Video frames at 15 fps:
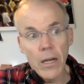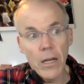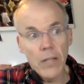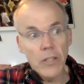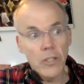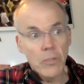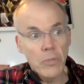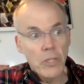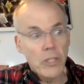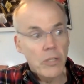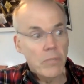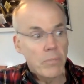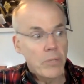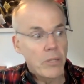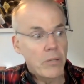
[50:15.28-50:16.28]
So we
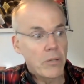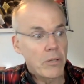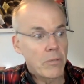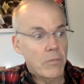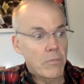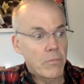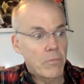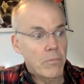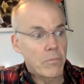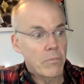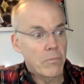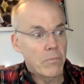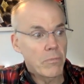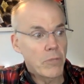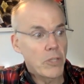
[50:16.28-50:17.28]
should
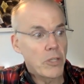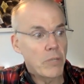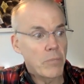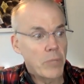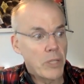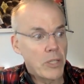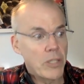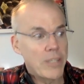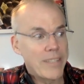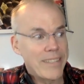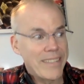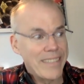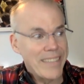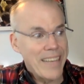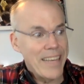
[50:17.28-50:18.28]
be
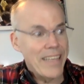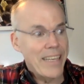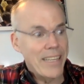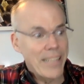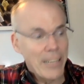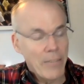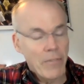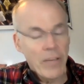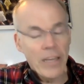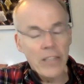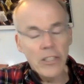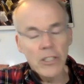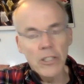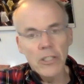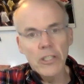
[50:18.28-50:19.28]
taking
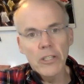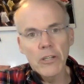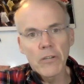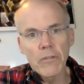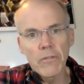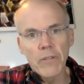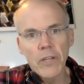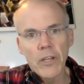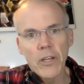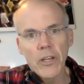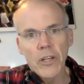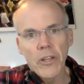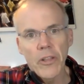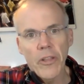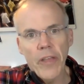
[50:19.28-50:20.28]
advantage of
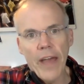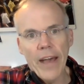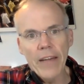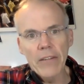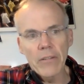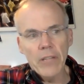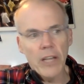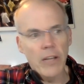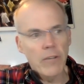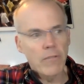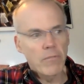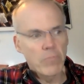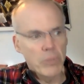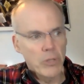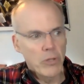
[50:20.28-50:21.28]
that kind
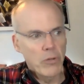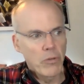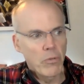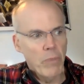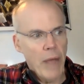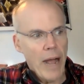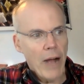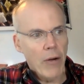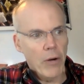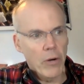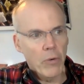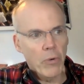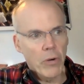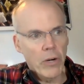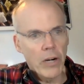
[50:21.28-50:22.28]
of blue power
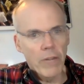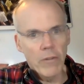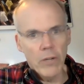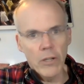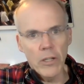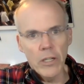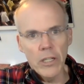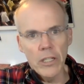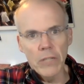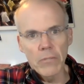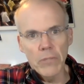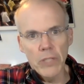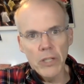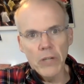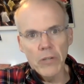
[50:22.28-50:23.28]
wherever it
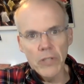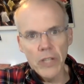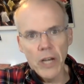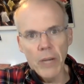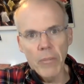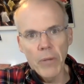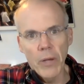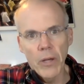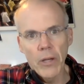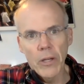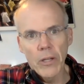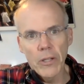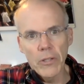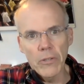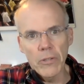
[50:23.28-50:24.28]
shows up,
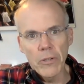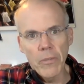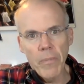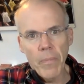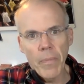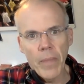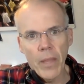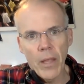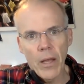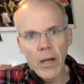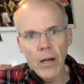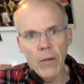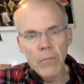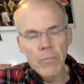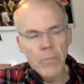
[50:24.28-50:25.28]
you
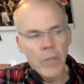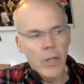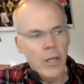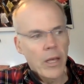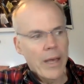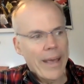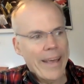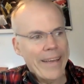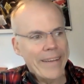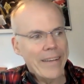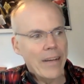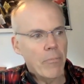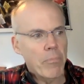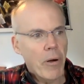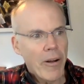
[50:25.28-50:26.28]
know. And
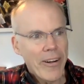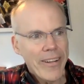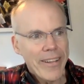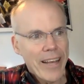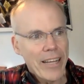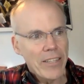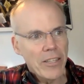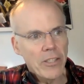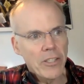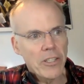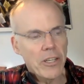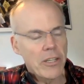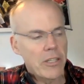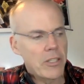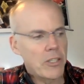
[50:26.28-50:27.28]
part of that is
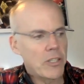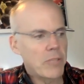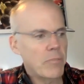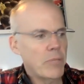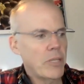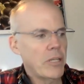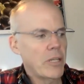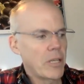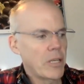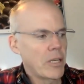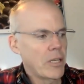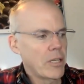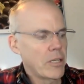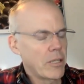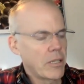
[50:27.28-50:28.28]
going to just mean,
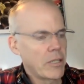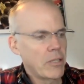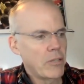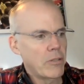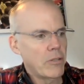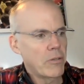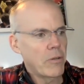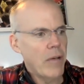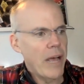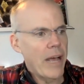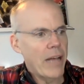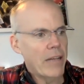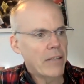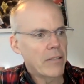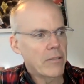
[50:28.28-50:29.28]
you know,
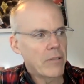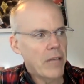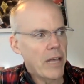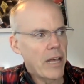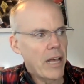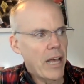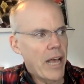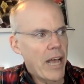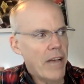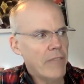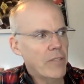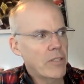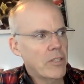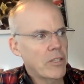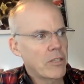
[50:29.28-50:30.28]

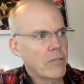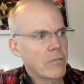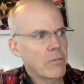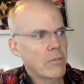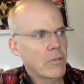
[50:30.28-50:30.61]
having to